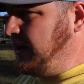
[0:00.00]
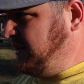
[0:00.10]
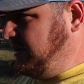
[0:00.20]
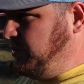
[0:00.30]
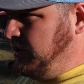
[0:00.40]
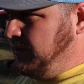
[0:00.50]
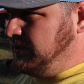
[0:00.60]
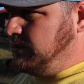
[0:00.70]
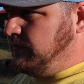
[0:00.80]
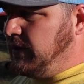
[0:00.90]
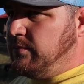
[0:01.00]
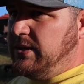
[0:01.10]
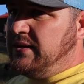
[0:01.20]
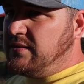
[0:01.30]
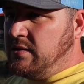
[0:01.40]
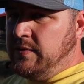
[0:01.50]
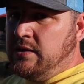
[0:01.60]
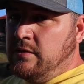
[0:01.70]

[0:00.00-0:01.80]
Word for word: I need to put him on some feed, but he's gonna be